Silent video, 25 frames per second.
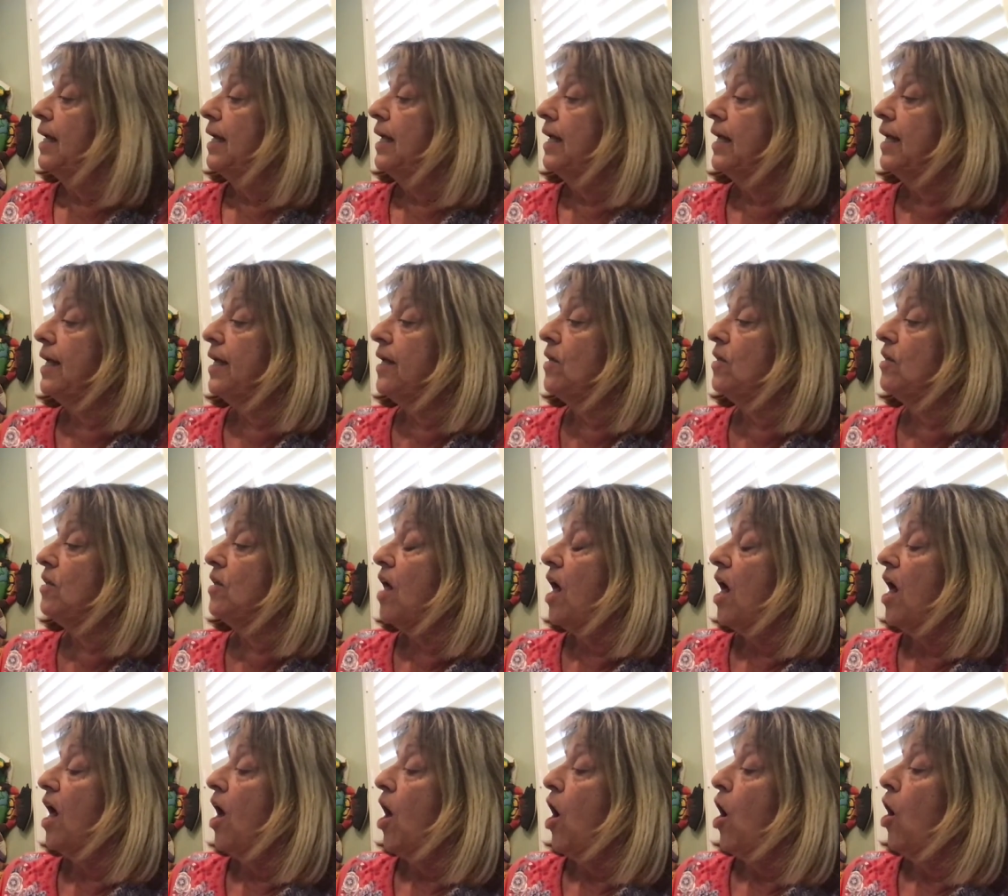He'll
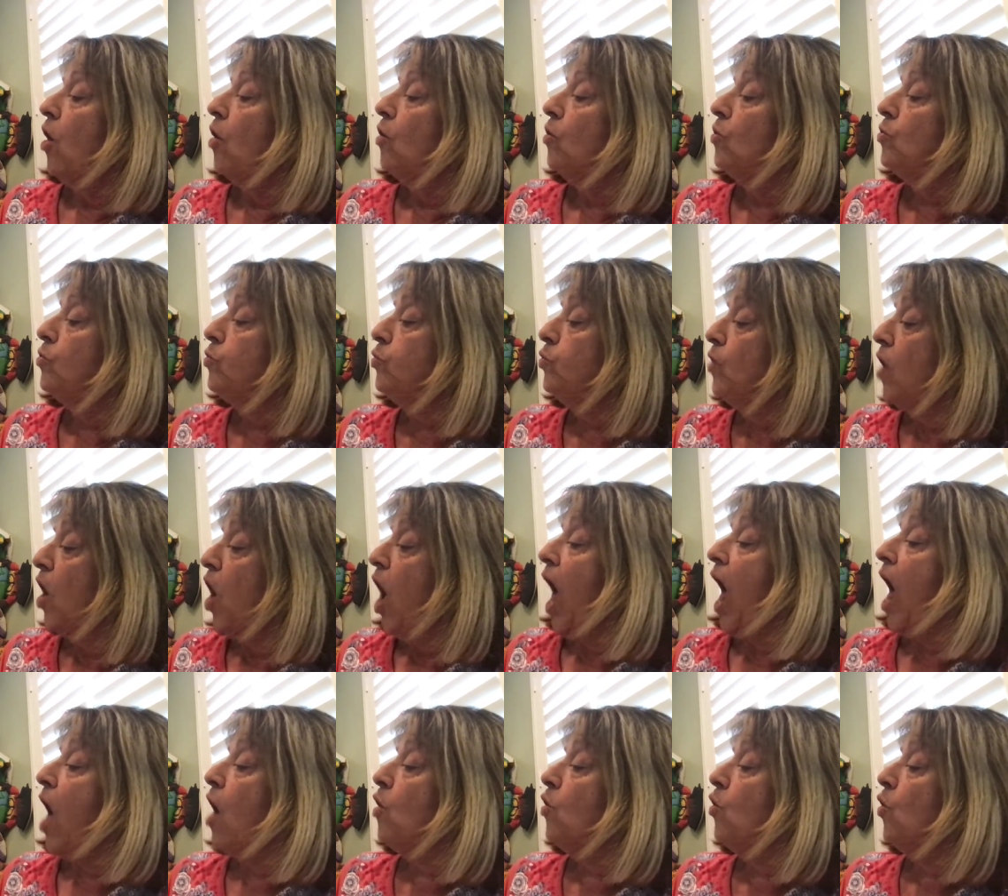ho-
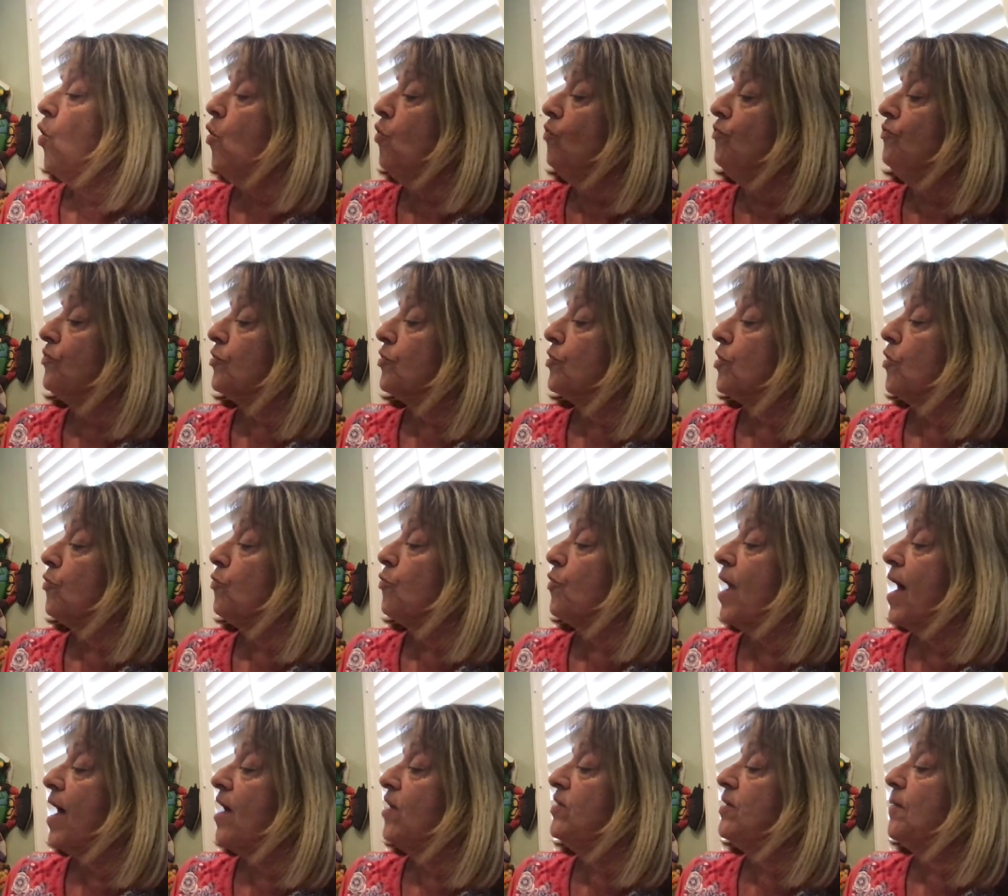hover
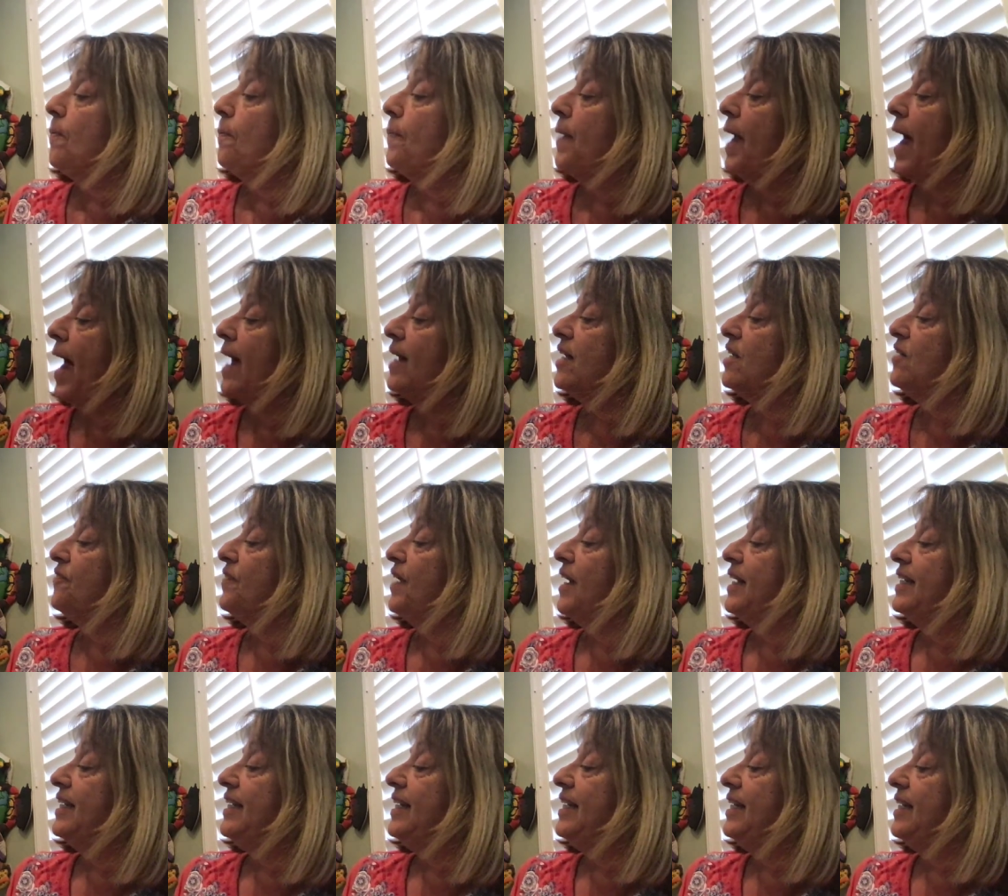around a pack of
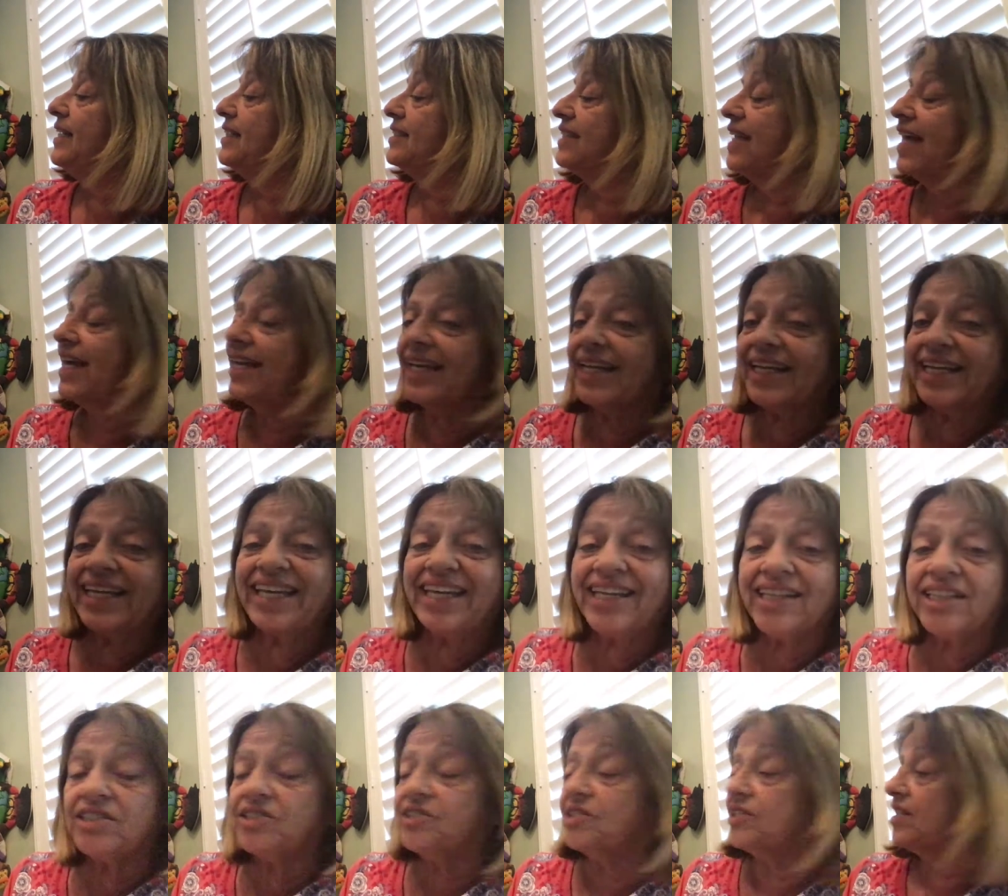hyenas at a
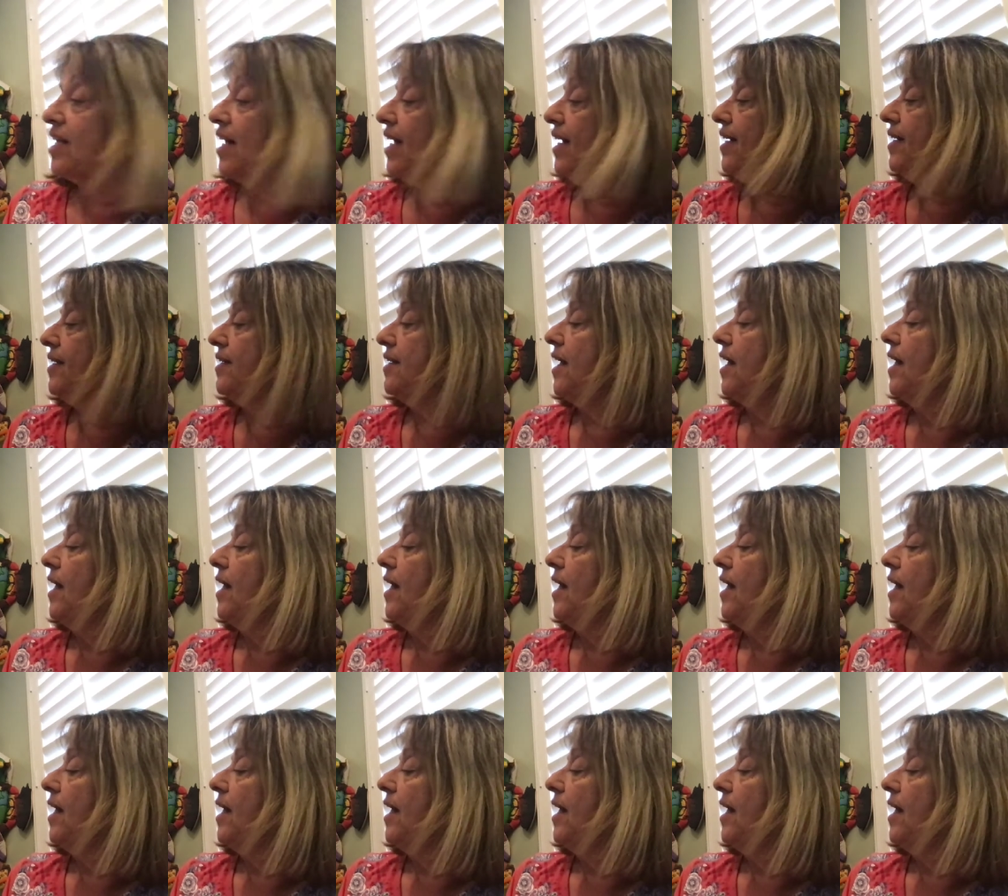kill site.